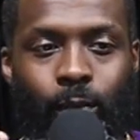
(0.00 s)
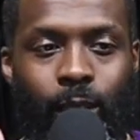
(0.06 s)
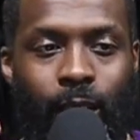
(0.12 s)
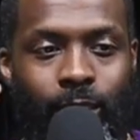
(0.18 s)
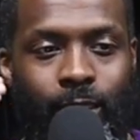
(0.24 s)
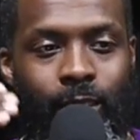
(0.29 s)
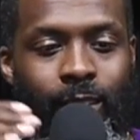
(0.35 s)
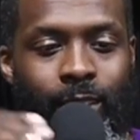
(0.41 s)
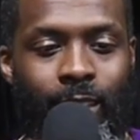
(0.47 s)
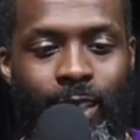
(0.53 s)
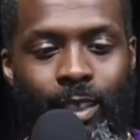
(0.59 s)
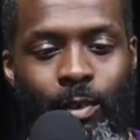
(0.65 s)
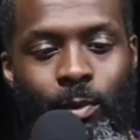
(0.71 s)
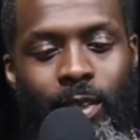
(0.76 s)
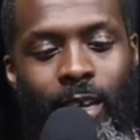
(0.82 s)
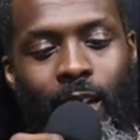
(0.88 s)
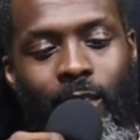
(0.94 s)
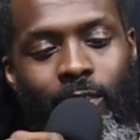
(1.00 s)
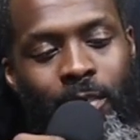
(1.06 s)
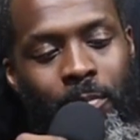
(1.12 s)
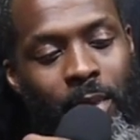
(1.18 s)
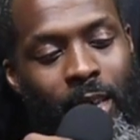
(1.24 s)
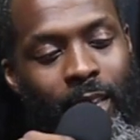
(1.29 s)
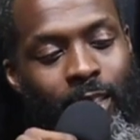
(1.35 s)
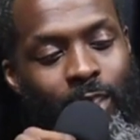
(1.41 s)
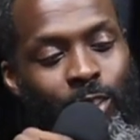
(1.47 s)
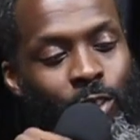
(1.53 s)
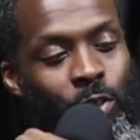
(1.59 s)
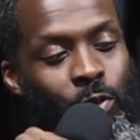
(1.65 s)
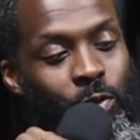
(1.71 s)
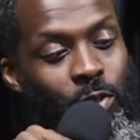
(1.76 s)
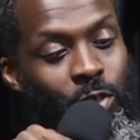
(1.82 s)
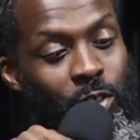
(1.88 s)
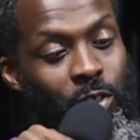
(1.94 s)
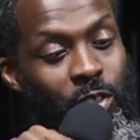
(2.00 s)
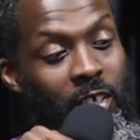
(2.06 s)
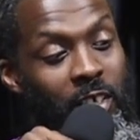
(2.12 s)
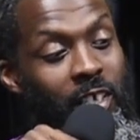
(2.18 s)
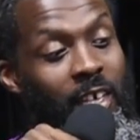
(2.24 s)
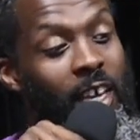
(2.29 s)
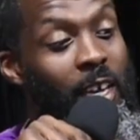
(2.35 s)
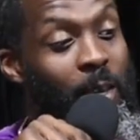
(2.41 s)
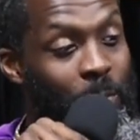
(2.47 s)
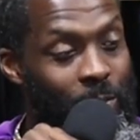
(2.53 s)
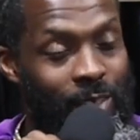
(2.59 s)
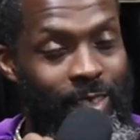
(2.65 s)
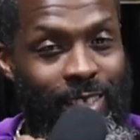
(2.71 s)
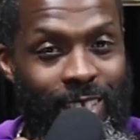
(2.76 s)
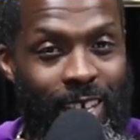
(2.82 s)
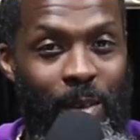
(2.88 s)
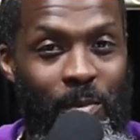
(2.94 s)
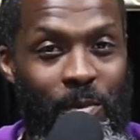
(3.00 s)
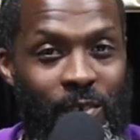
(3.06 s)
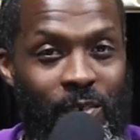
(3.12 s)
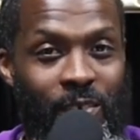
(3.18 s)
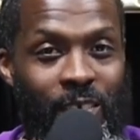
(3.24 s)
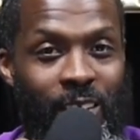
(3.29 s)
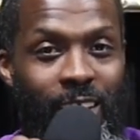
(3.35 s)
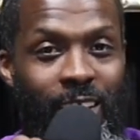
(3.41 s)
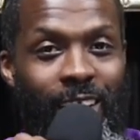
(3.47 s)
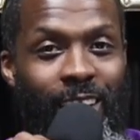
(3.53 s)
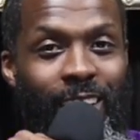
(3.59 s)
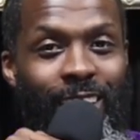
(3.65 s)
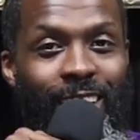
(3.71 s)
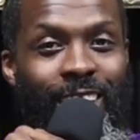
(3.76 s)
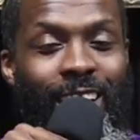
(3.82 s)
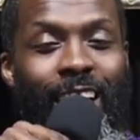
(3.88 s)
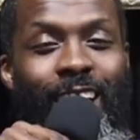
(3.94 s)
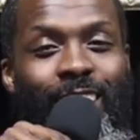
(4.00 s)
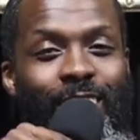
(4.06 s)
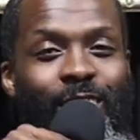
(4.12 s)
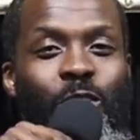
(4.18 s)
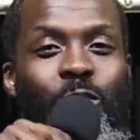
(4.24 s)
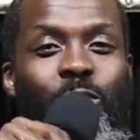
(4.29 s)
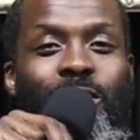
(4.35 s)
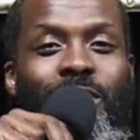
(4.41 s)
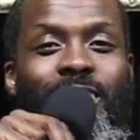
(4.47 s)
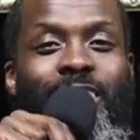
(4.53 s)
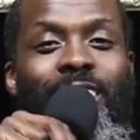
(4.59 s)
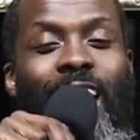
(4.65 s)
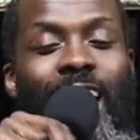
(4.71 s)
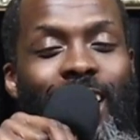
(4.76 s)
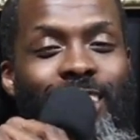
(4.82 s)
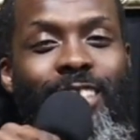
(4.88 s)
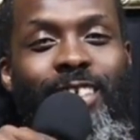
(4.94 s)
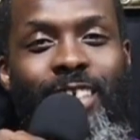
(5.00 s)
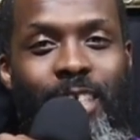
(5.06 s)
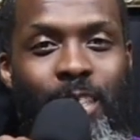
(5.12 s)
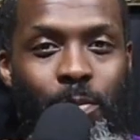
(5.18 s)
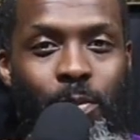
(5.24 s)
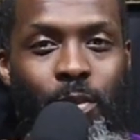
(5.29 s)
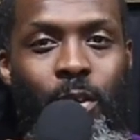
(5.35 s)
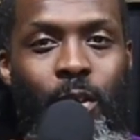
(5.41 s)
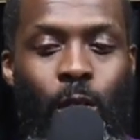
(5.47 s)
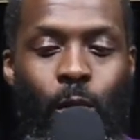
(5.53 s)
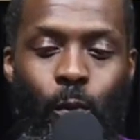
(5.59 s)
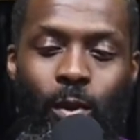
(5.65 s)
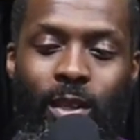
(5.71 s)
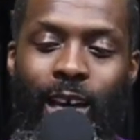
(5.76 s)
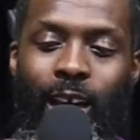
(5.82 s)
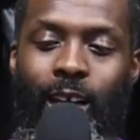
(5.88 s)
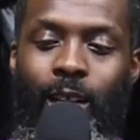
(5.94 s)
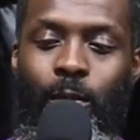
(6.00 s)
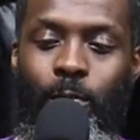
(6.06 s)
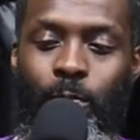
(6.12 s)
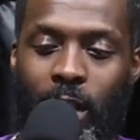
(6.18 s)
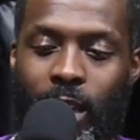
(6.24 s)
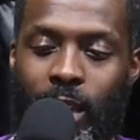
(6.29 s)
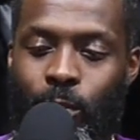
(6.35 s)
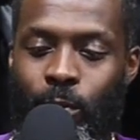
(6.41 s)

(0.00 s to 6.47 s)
the thing. We have to make excuses to keep the Sabbath, not excuses not to keep it. We gotta make